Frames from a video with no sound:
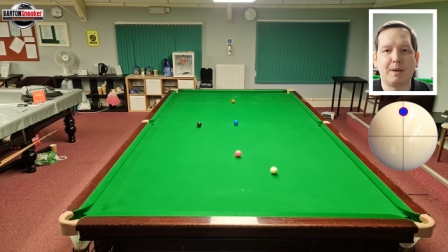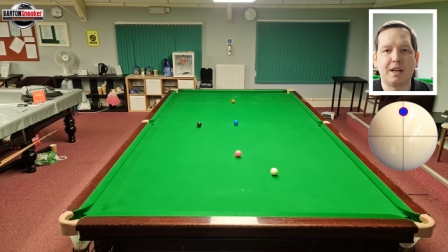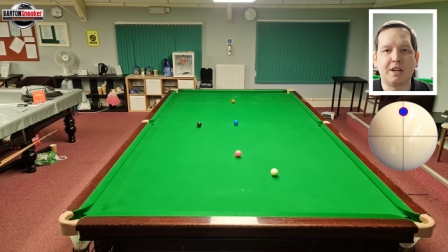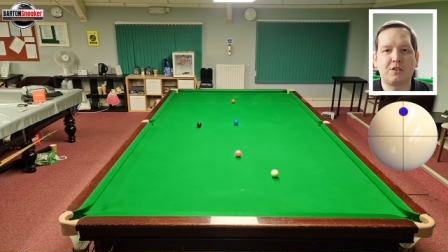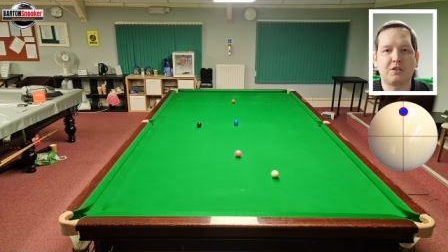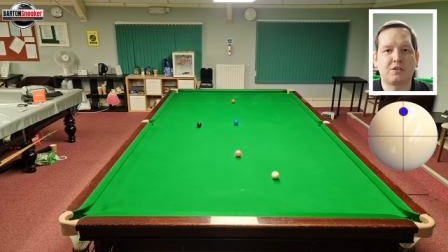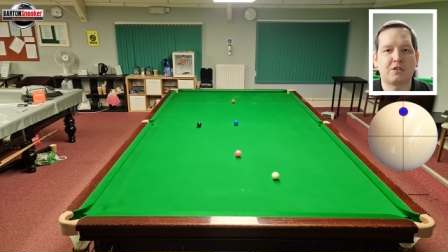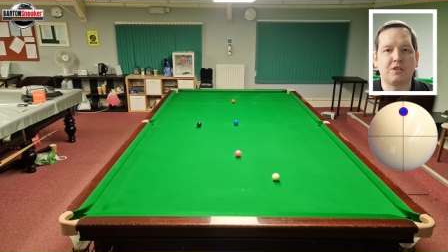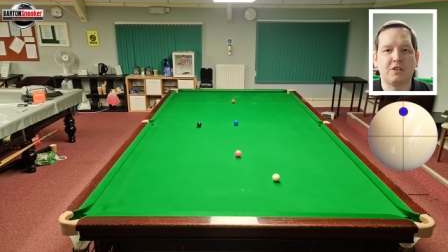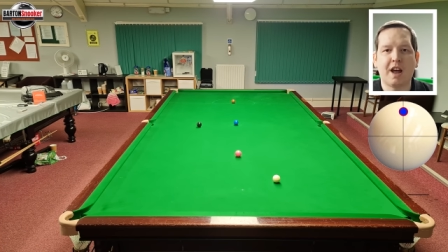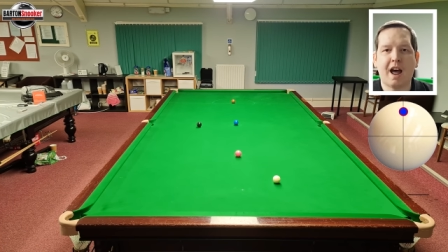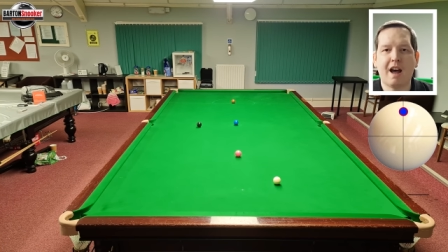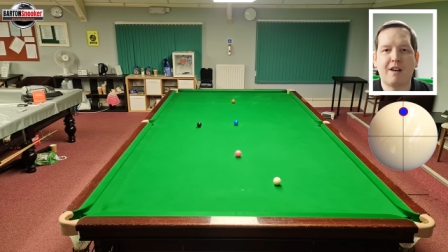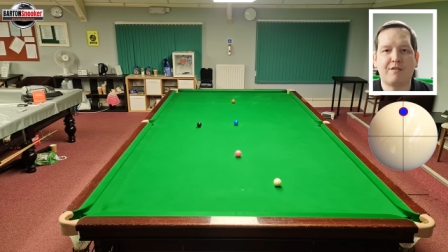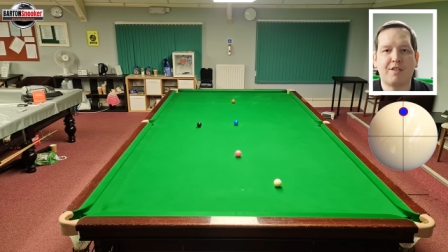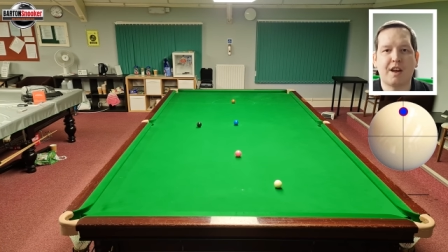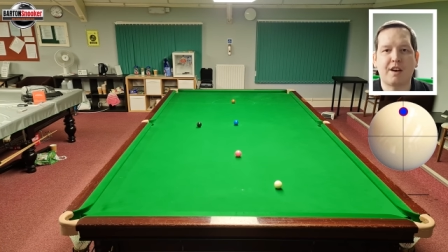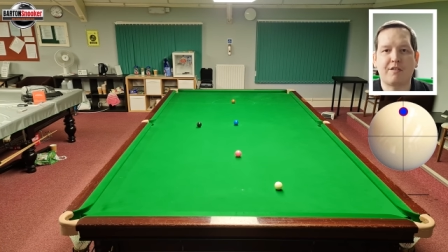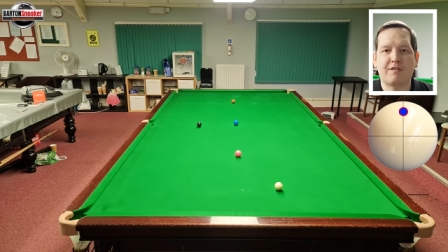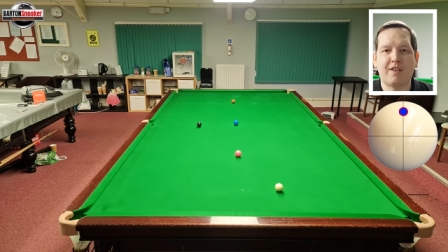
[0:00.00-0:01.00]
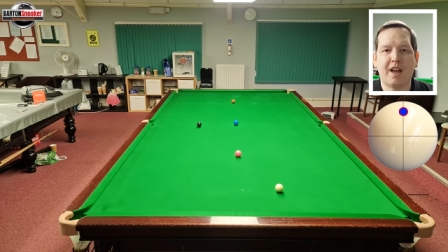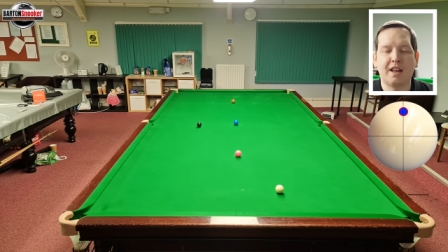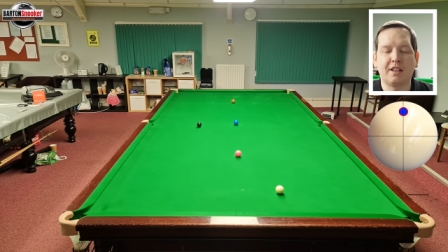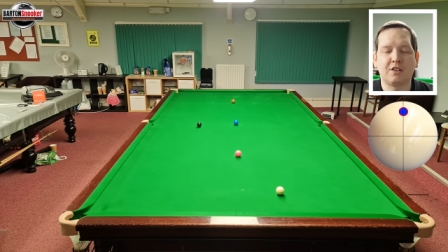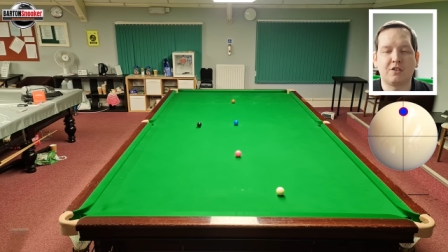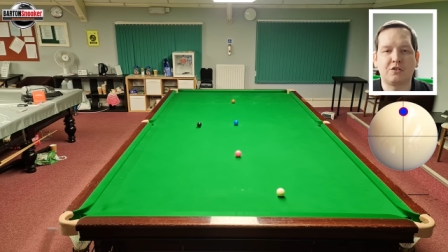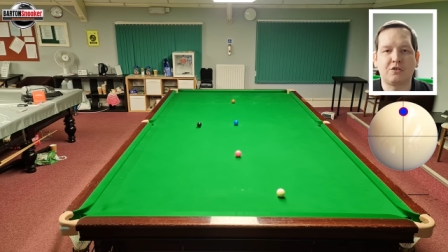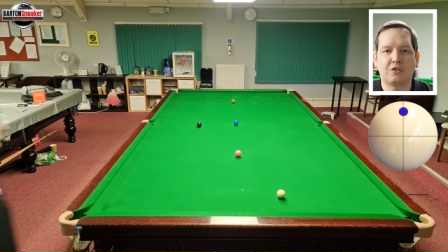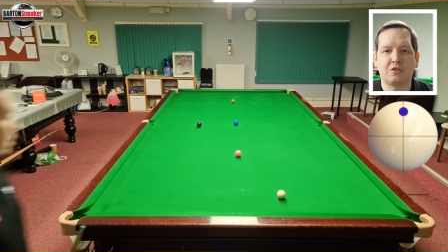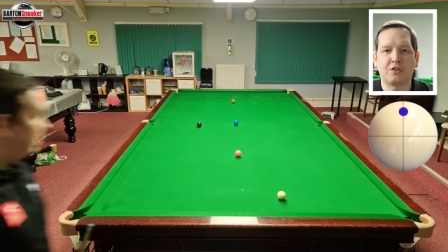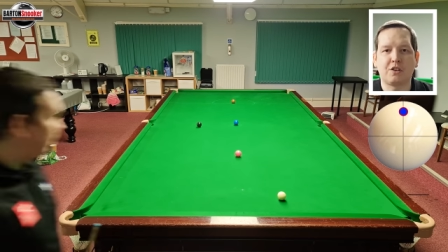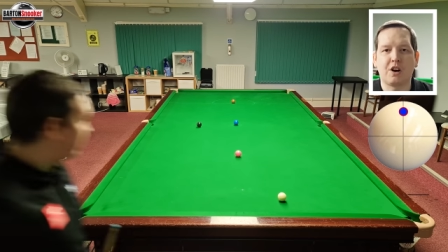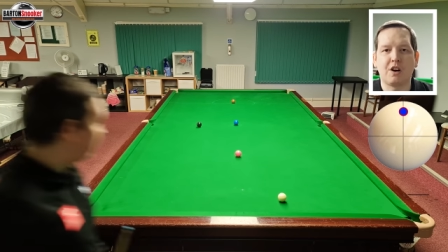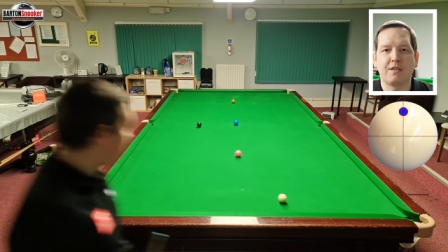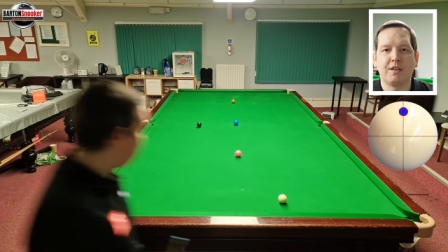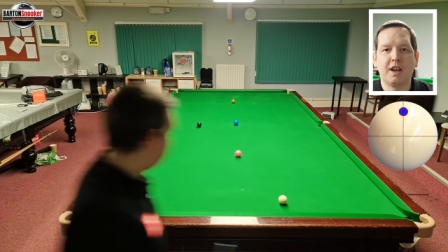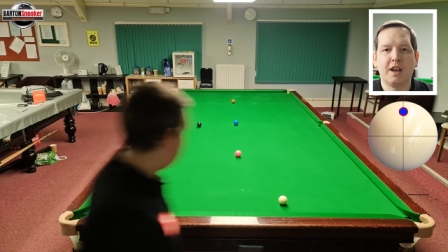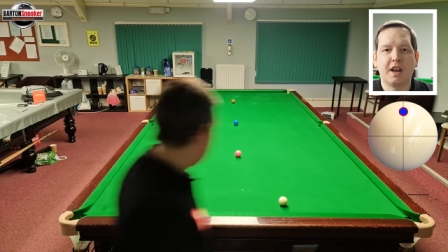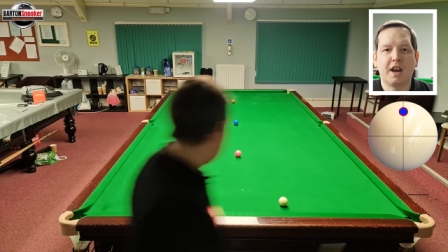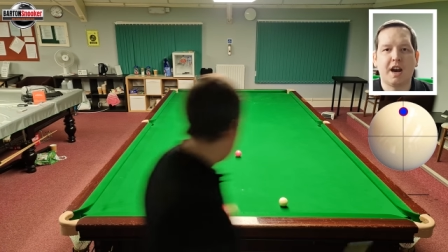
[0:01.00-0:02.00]
It doesn't have that effect that Judd got,
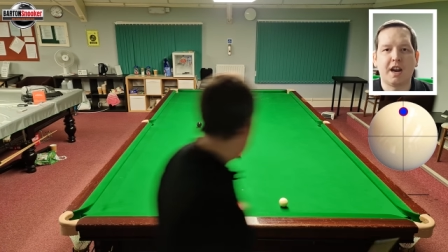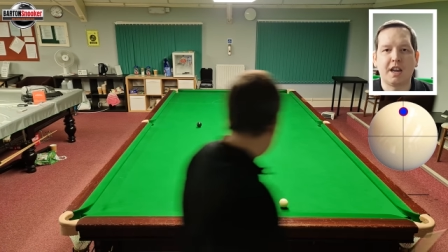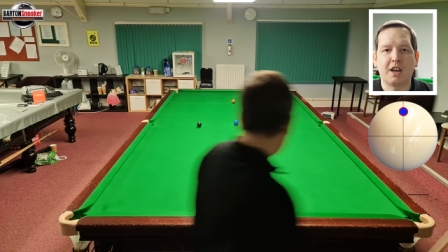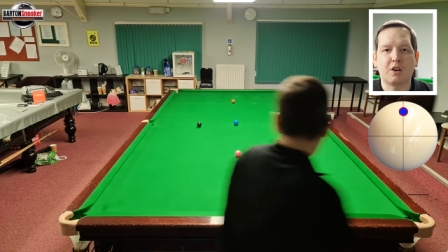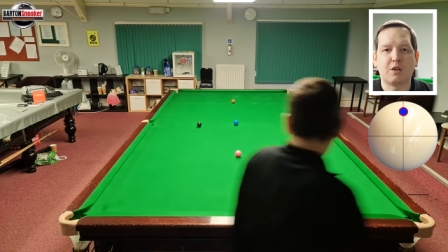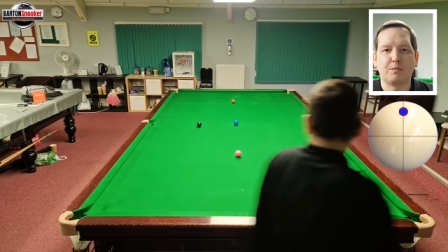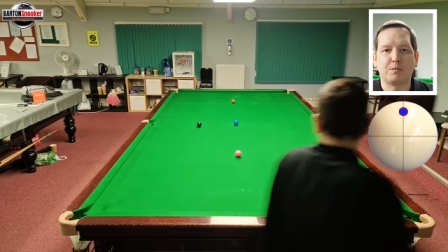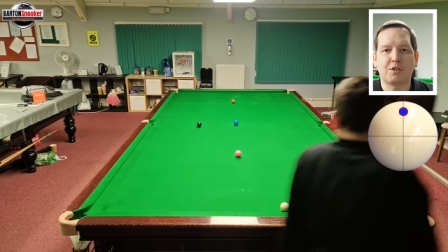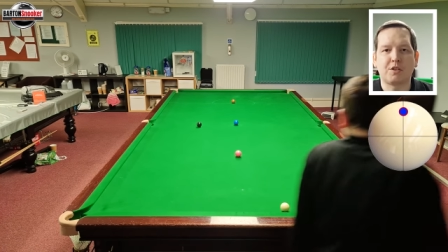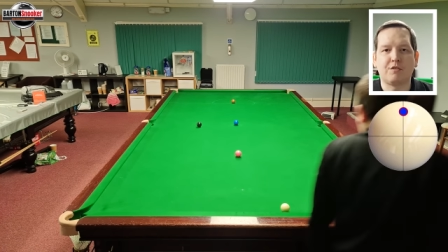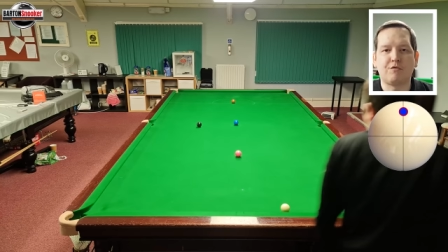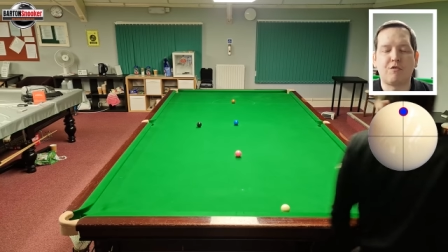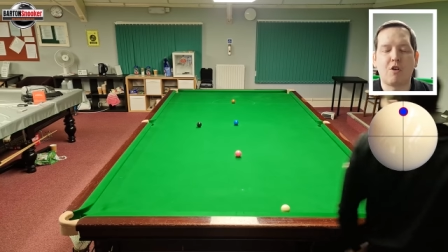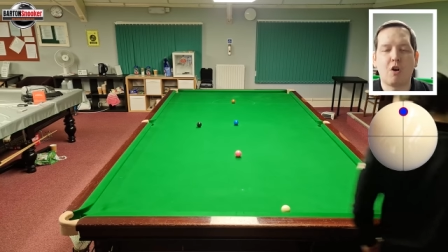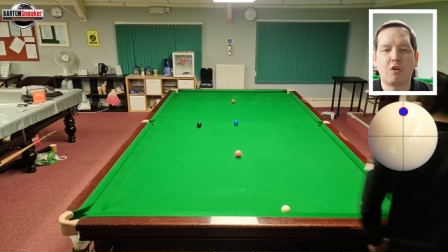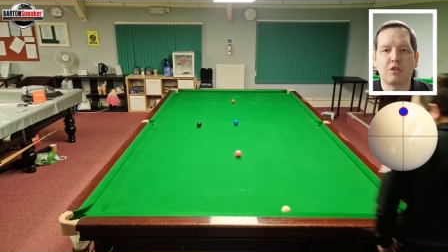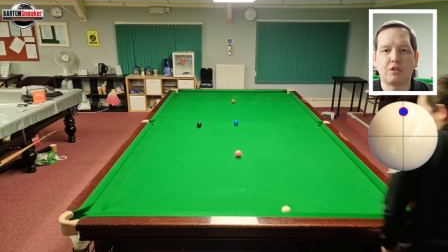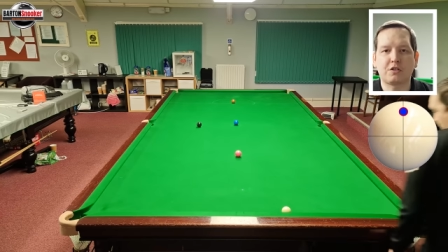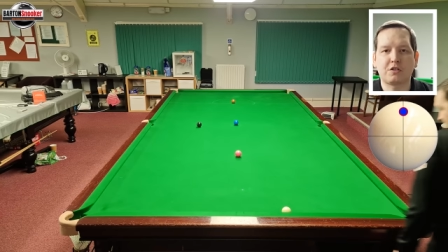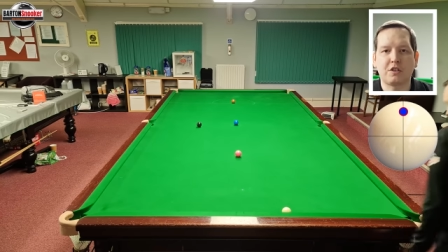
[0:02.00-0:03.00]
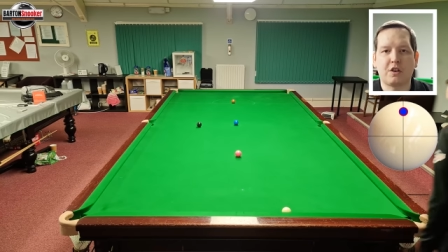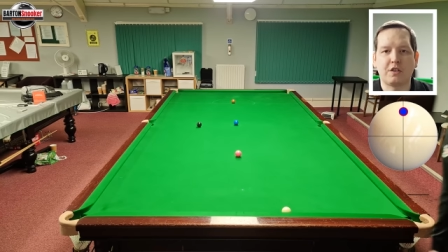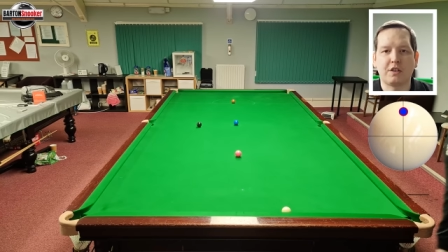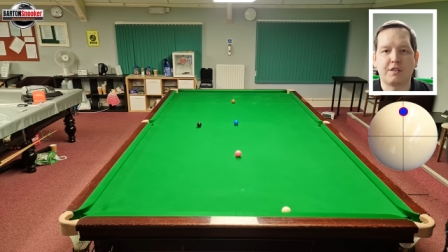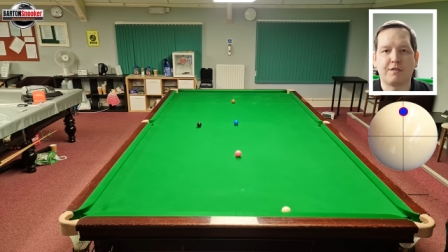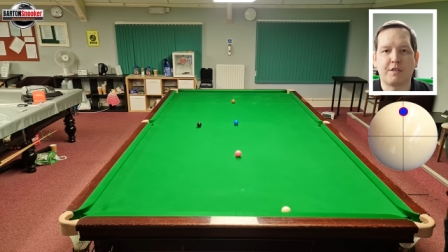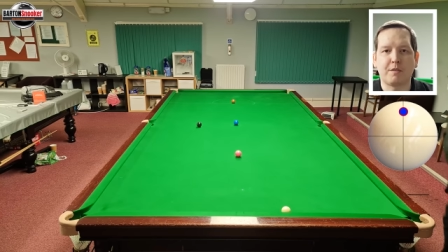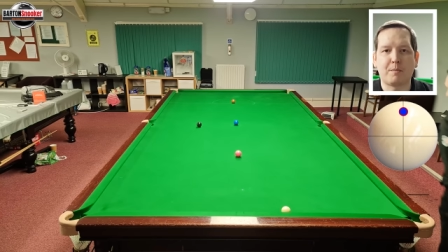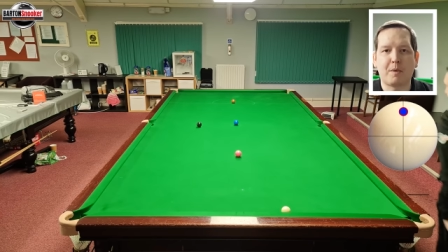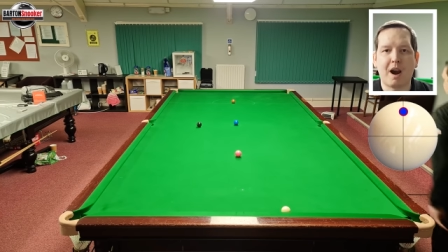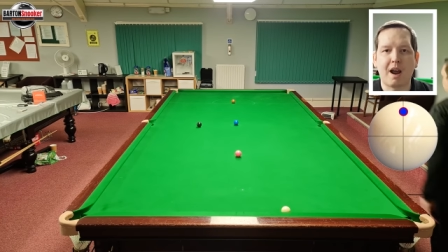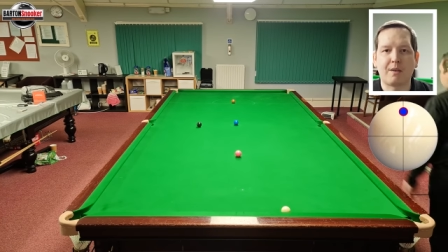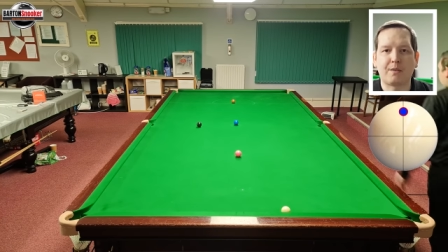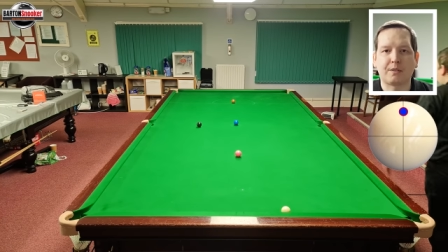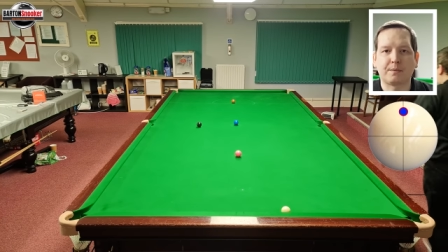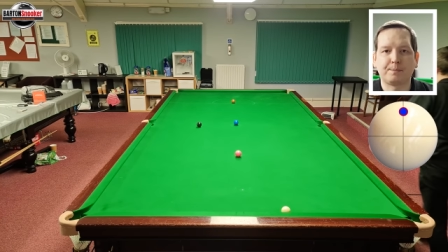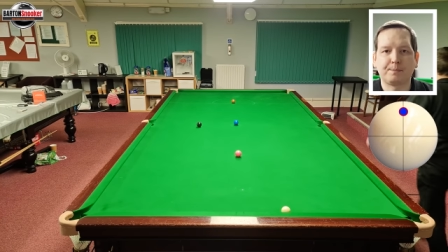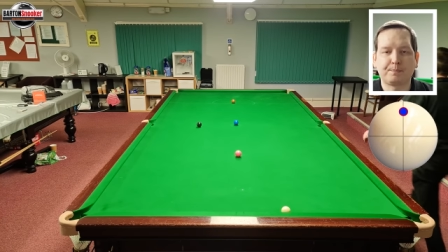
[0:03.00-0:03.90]
and it comes the wrong side of the brown.